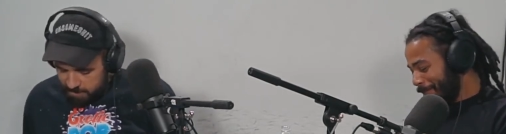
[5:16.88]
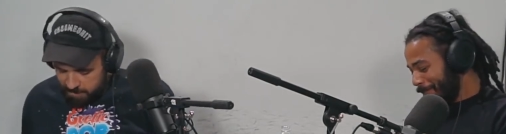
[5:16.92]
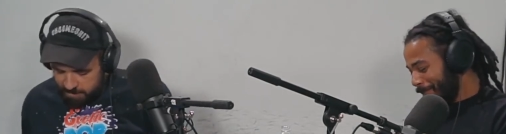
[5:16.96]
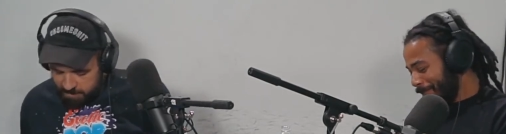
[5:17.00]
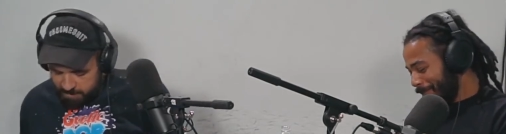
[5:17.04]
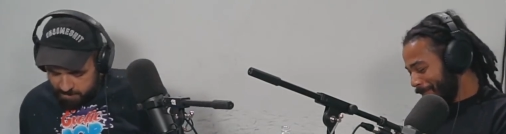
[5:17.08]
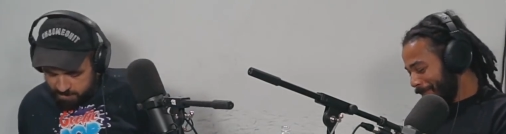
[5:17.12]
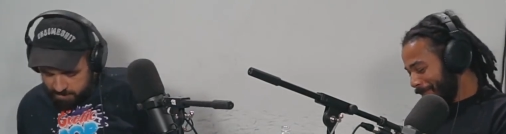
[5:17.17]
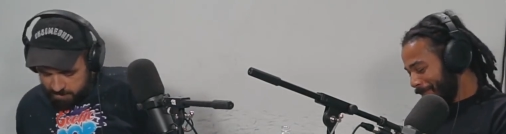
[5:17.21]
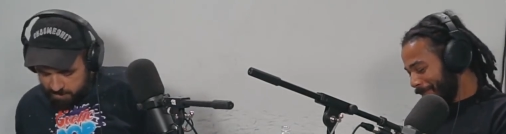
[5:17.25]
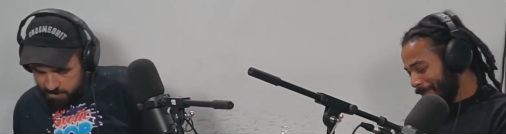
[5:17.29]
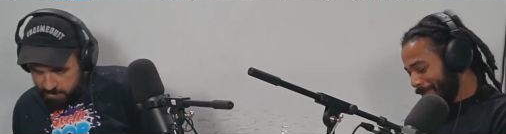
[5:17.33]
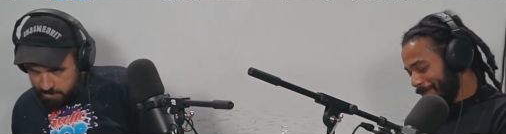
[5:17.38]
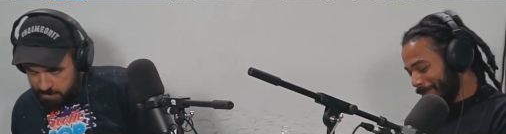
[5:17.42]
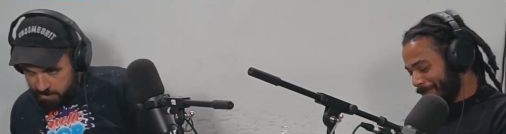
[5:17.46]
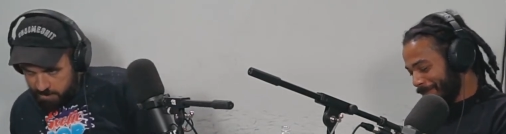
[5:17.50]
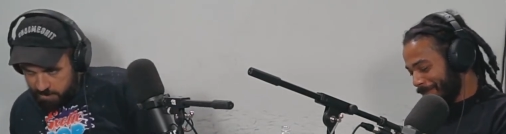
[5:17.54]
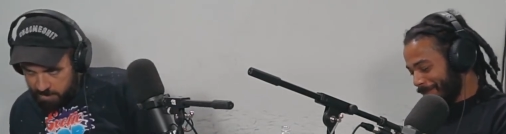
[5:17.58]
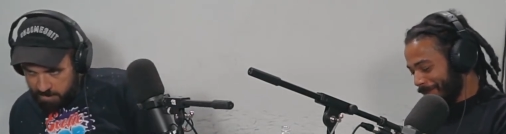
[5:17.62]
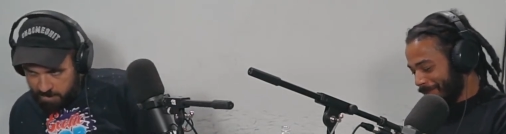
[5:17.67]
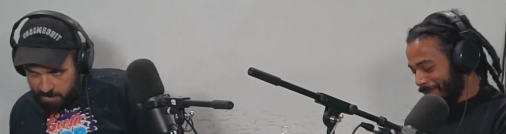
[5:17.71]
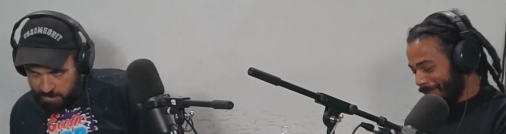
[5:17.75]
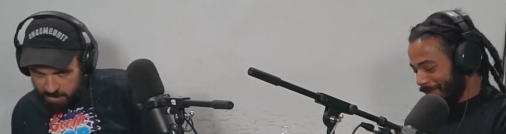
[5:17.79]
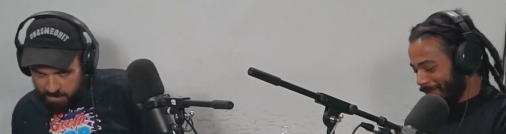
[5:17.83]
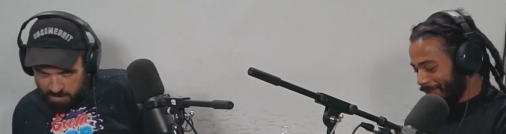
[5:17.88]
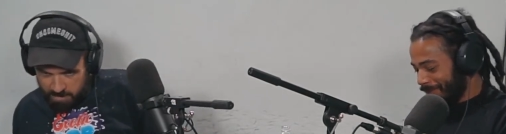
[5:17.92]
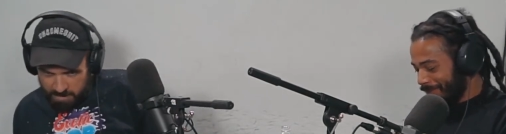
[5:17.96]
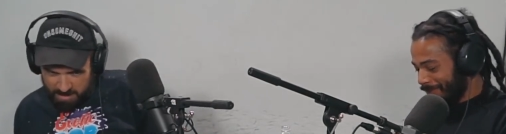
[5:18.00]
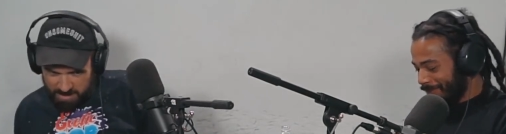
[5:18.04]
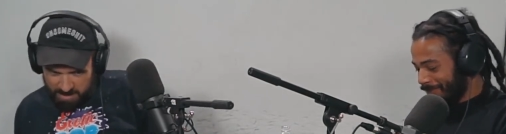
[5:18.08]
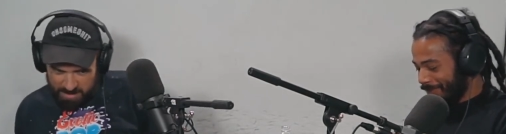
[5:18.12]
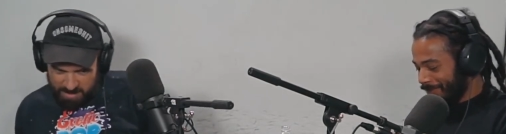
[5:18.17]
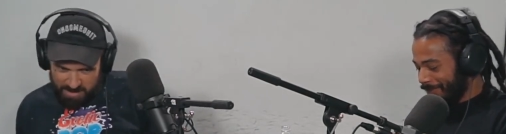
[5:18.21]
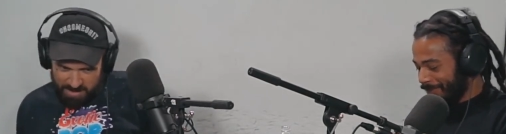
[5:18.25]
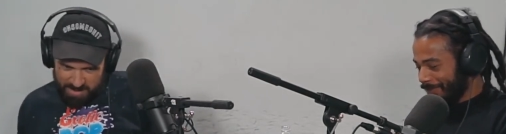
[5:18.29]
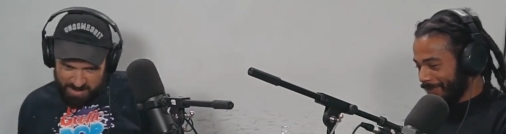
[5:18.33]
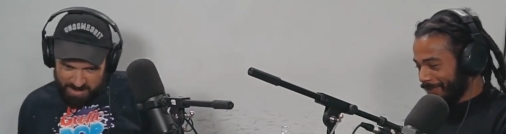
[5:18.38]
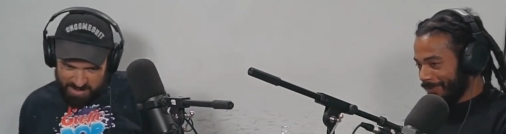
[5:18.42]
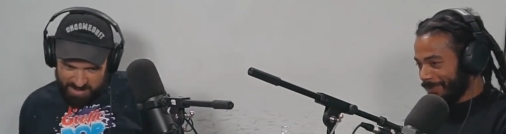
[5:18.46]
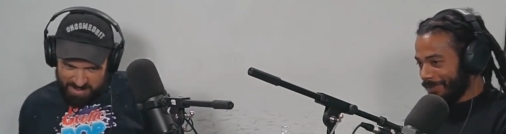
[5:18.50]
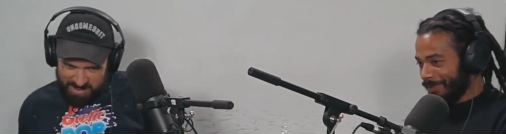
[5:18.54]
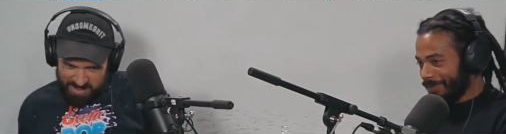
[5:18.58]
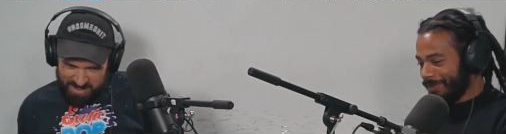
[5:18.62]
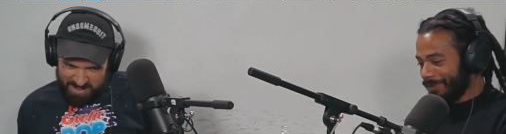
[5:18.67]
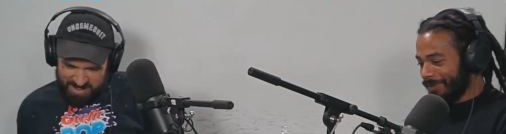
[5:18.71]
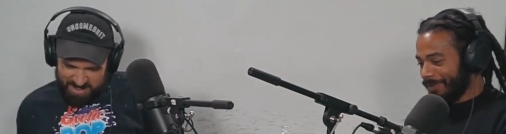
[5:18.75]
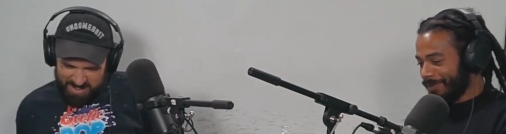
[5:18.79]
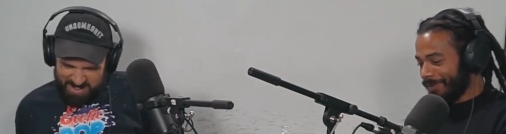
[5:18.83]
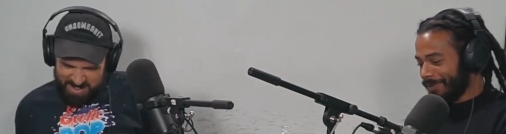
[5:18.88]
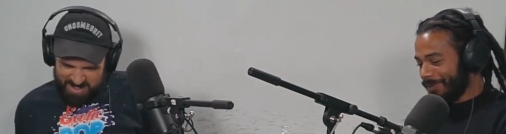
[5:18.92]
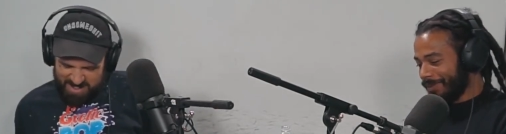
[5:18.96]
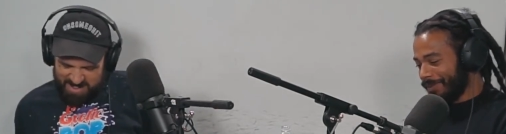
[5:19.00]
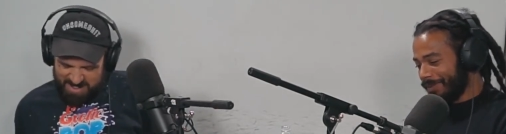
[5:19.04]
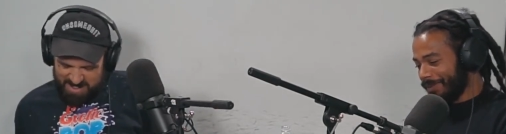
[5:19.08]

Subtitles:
[no speech]